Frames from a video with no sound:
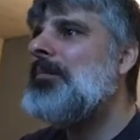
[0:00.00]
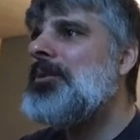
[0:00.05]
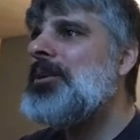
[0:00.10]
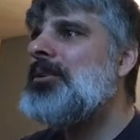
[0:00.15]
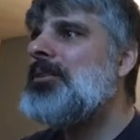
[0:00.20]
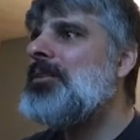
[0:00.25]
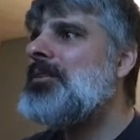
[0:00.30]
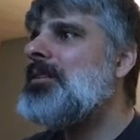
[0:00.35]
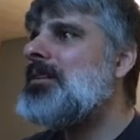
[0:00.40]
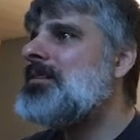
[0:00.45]

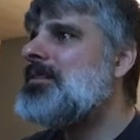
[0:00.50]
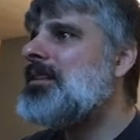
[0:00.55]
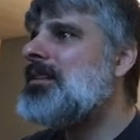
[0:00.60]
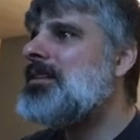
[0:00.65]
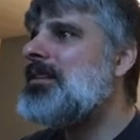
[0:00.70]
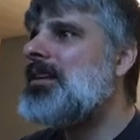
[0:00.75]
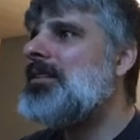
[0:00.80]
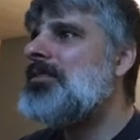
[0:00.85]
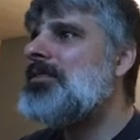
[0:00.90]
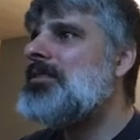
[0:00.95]
Computer thinks
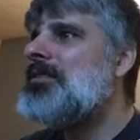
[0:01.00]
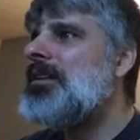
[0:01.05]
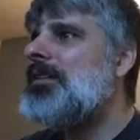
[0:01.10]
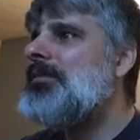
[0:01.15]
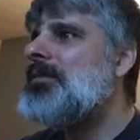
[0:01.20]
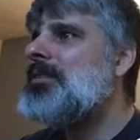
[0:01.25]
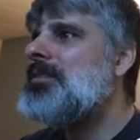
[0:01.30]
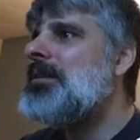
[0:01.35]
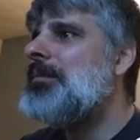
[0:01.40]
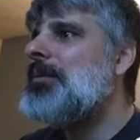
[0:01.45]
that other
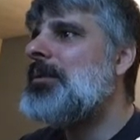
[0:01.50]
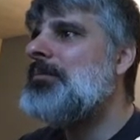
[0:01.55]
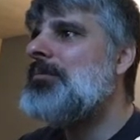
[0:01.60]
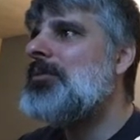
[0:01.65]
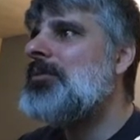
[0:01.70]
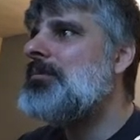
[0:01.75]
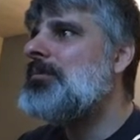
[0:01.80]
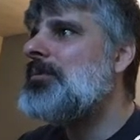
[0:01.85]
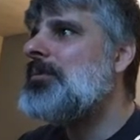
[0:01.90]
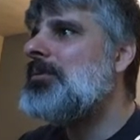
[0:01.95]
stuff is
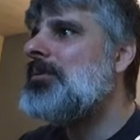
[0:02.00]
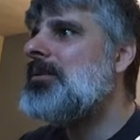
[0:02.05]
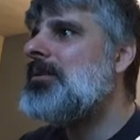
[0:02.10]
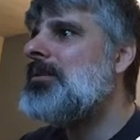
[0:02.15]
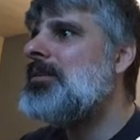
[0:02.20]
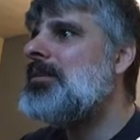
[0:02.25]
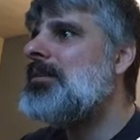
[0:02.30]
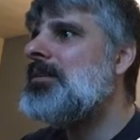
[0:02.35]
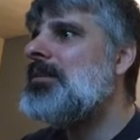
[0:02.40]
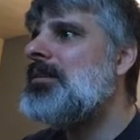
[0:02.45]
somewhat more
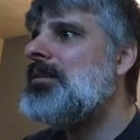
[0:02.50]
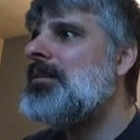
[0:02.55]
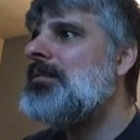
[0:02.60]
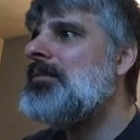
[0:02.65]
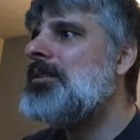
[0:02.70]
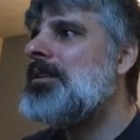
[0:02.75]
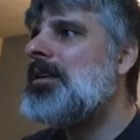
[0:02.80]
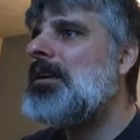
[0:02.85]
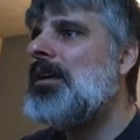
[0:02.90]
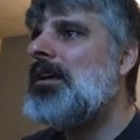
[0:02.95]
important,
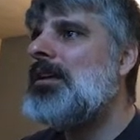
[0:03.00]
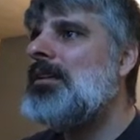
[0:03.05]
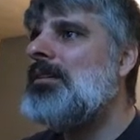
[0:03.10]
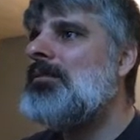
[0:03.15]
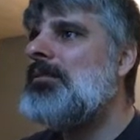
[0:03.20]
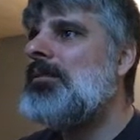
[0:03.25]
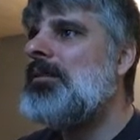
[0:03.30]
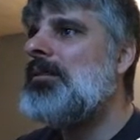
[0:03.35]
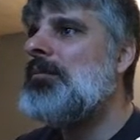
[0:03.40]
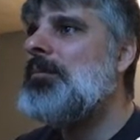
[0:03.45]
which I
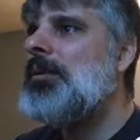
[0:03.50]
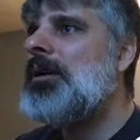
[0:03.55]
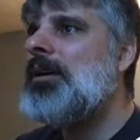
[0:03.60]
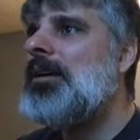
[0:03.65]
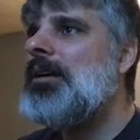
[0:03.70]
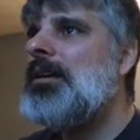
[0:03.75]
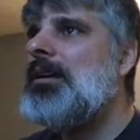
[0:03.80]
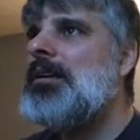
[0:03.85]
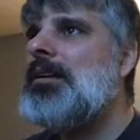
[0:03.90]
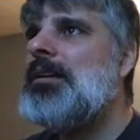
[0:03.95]
can totally
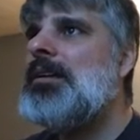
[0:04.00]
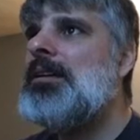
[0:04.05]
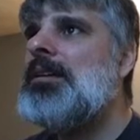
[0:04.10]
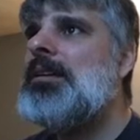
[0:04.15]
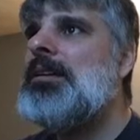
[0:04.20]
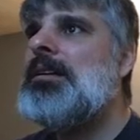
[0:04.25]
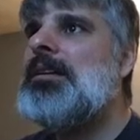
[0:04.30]
buy.